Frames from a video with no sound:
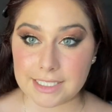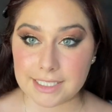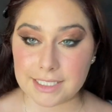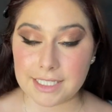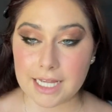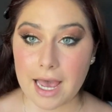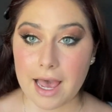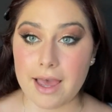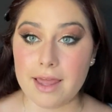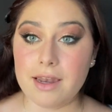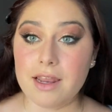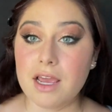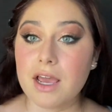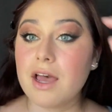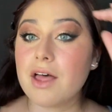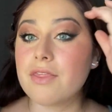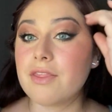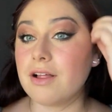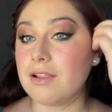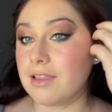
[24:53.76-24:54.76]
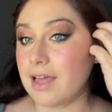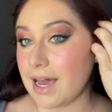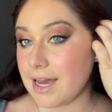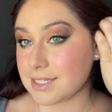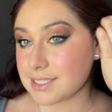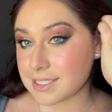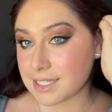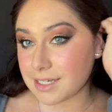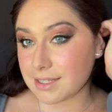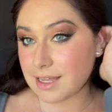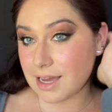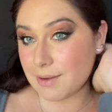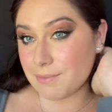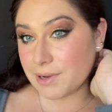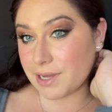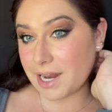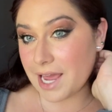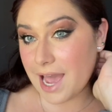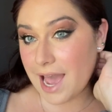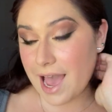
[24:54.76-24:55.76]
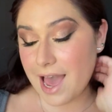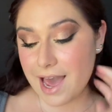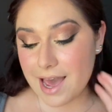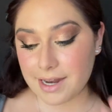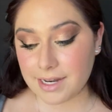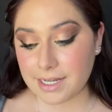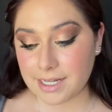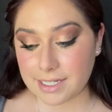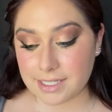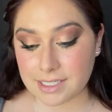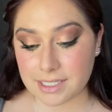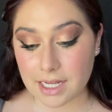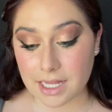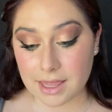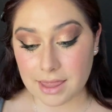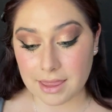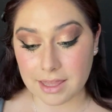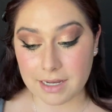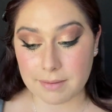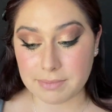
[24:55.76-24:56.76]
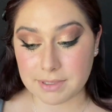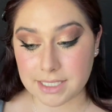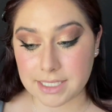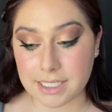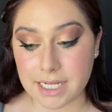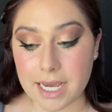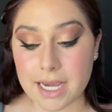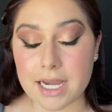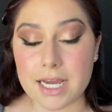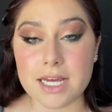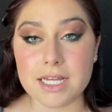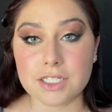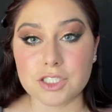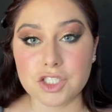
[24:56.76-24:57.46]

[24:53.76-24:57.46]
set. The last thing that I'm gonna add is lipstick.